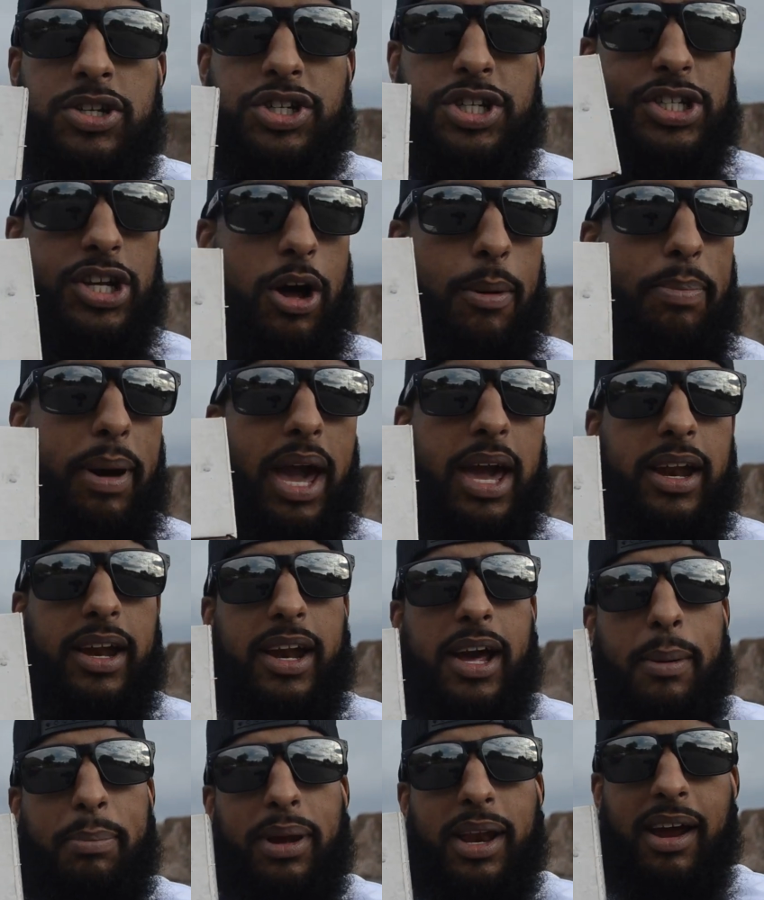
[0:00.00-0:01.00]
She's all
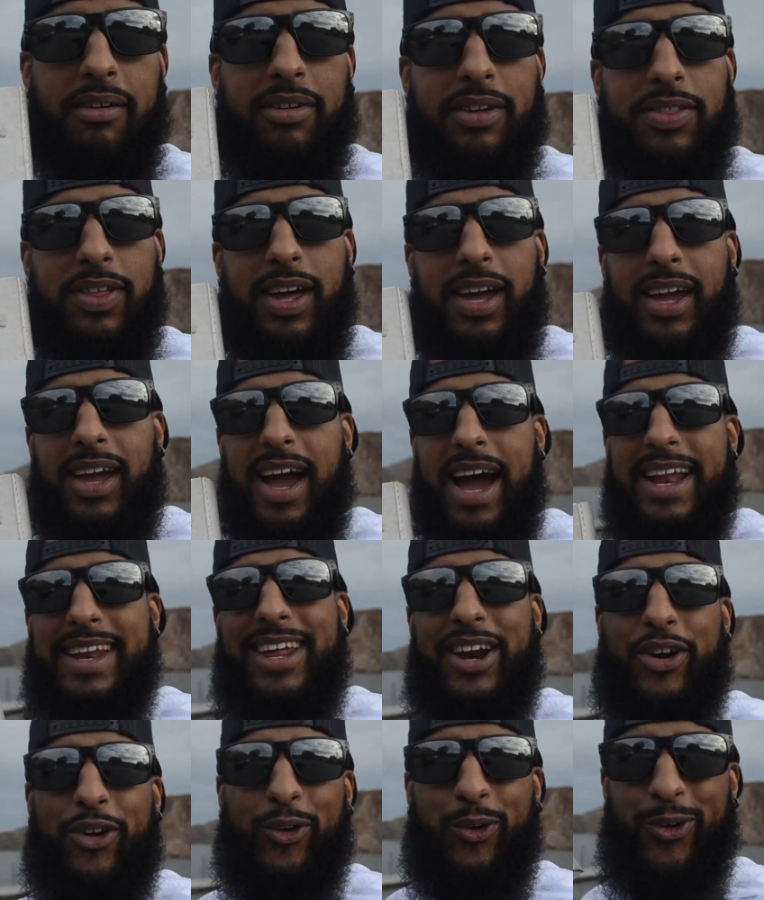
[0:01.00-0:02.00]
painted up and everything. I
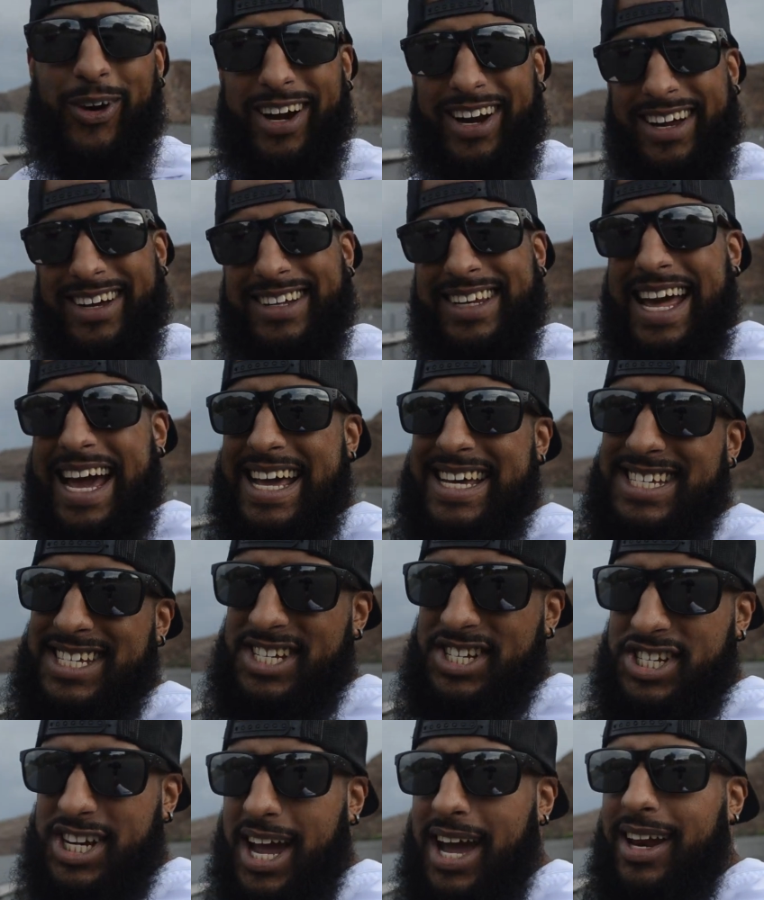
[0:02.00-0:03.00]
did her real nice
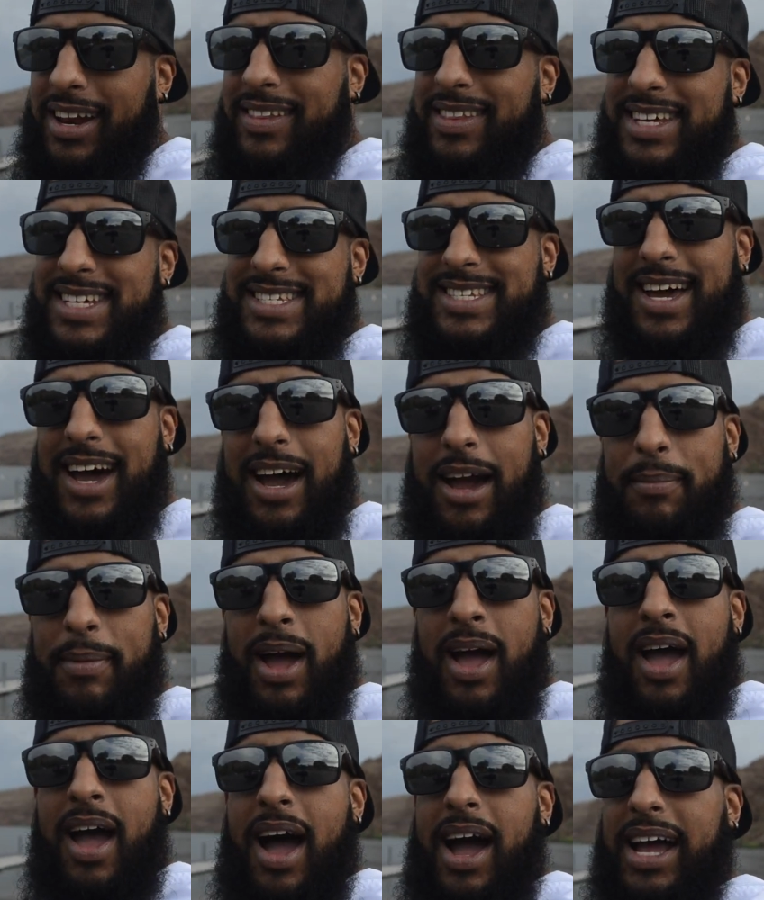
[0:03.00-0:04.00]
and shiny this time.
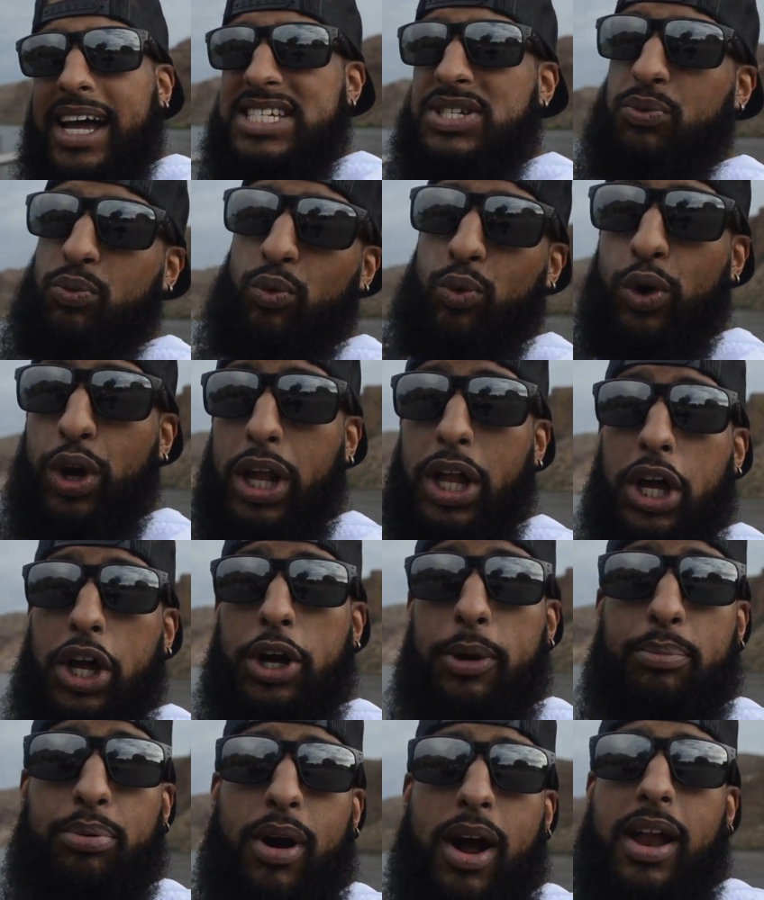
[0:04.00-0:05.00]
I got some really
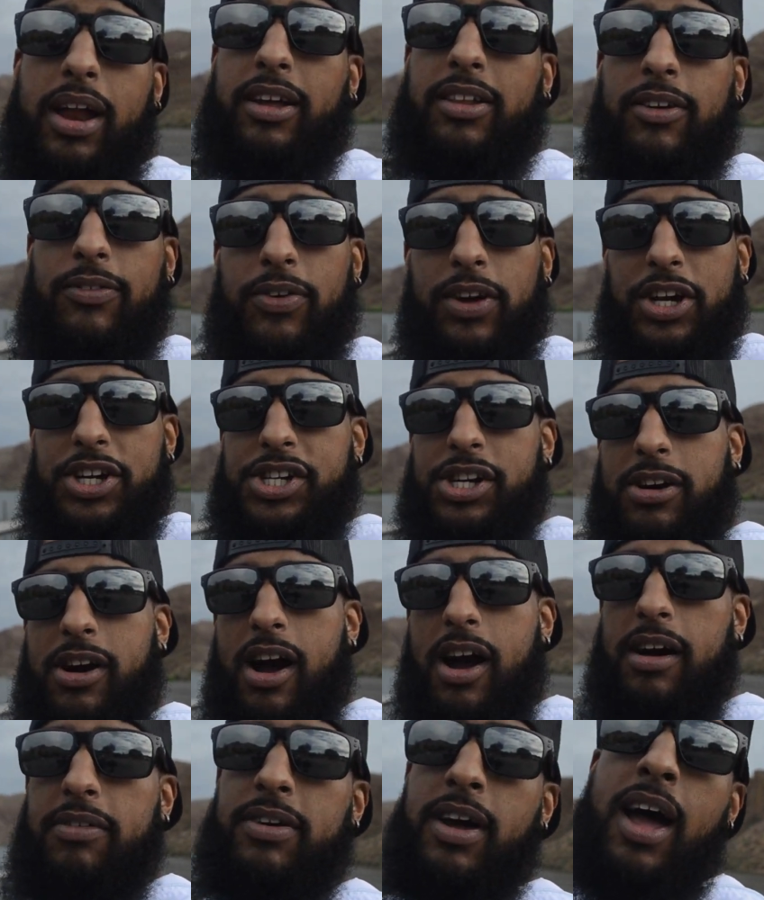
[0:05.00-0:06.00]
good product to finish her
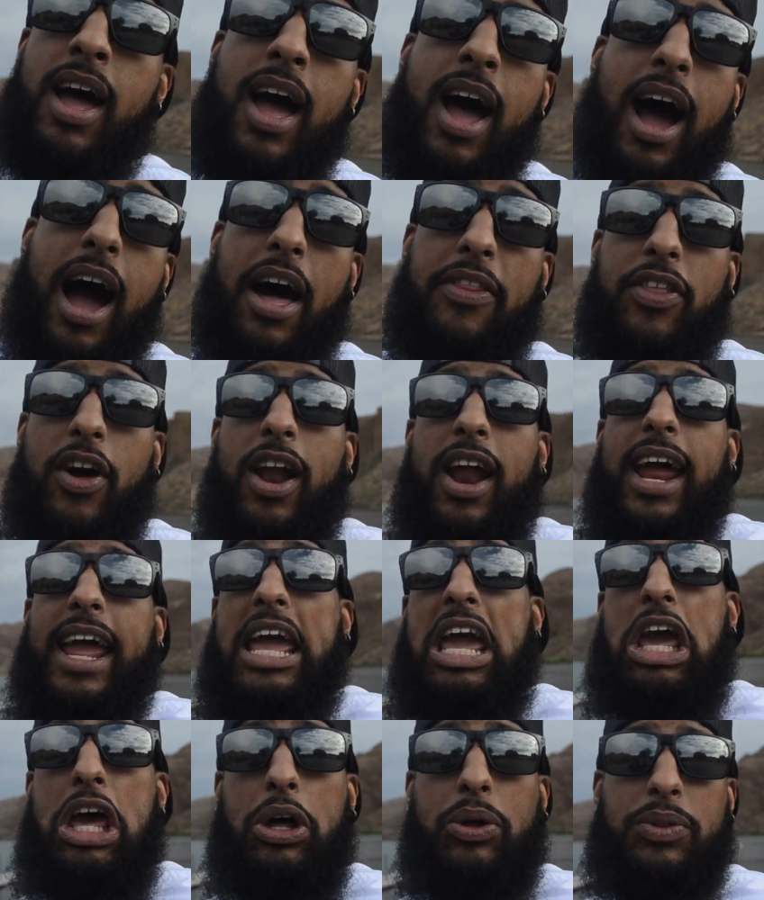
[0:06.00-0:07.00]
off. I thought I
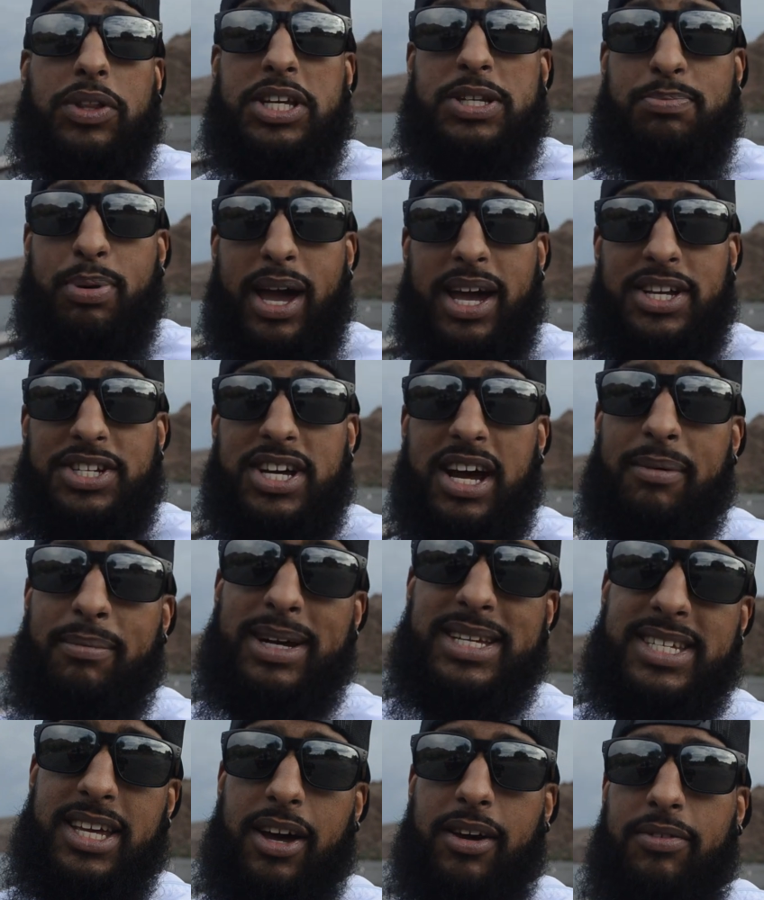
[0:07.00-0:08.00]
killed this paint job
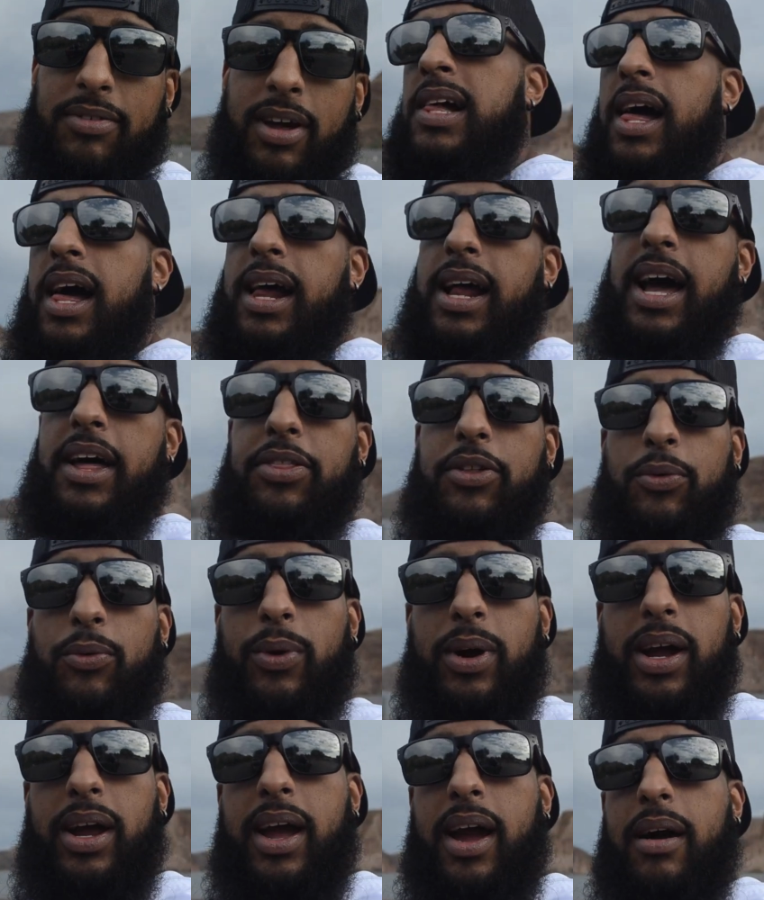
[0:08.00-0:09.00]
myself. I got the
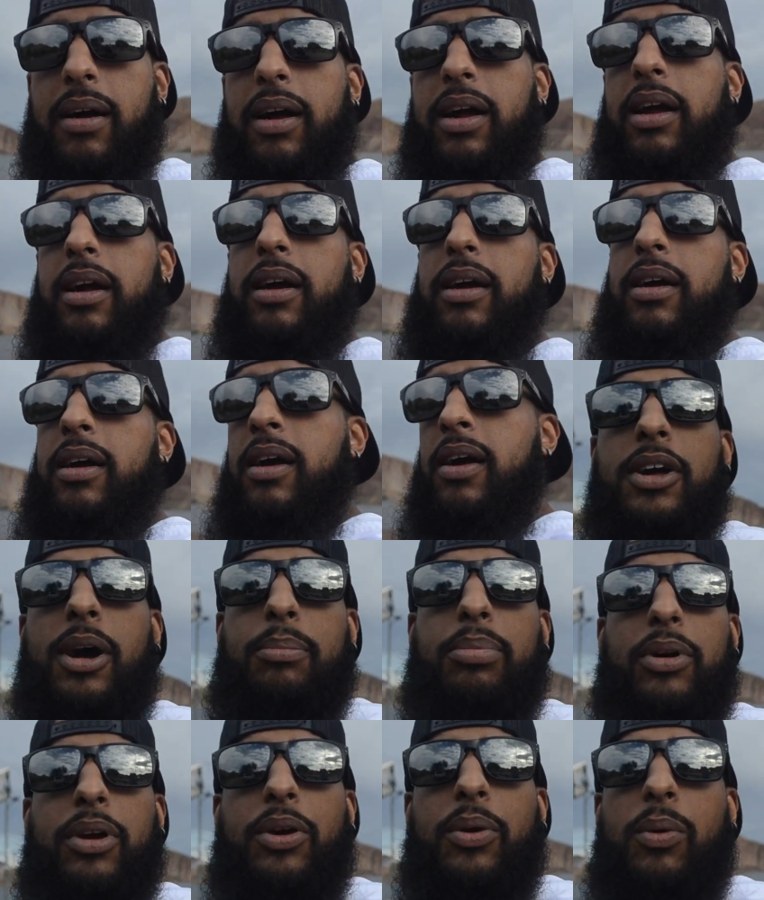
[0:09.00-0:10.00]
rig out here,
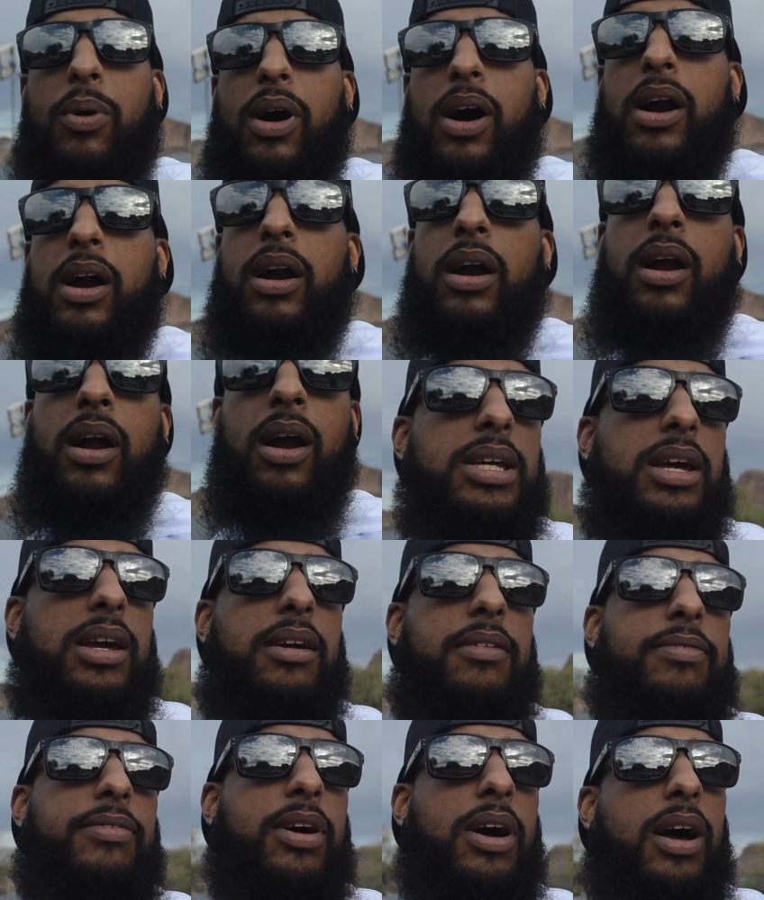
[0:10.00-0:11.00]
dump her in the water,
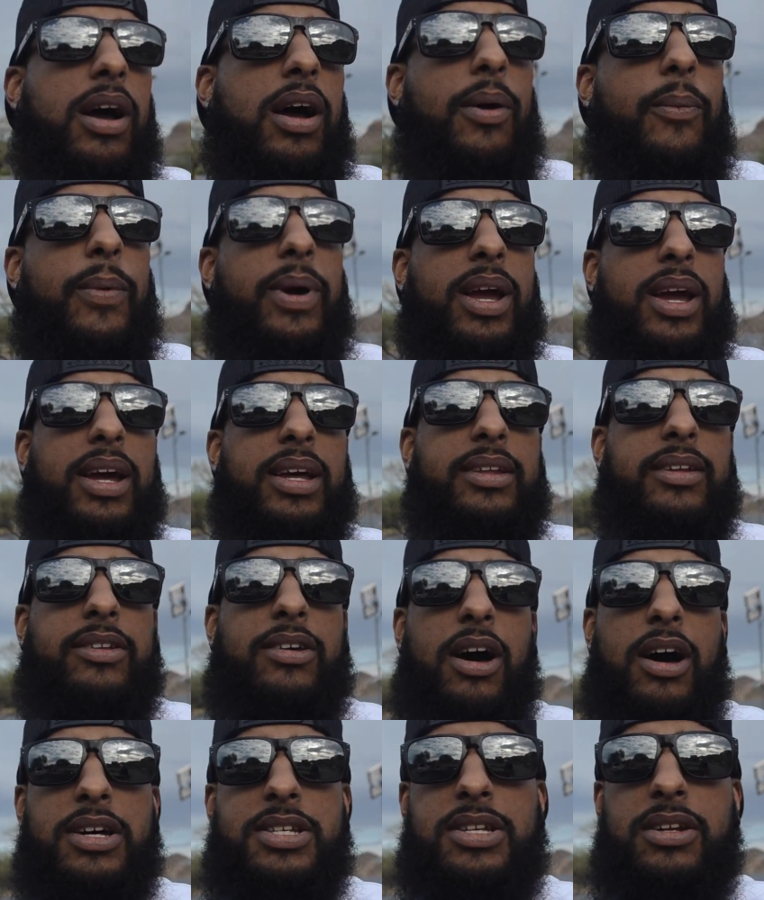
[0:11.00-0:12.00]
see if we can get to
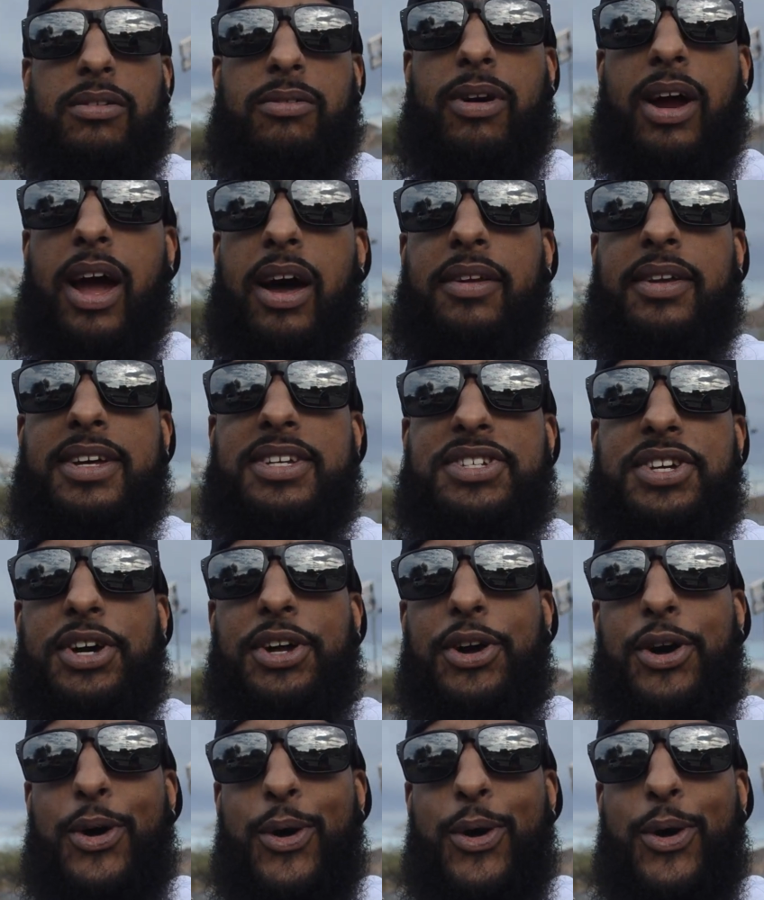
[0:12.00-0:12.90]
tossing around this good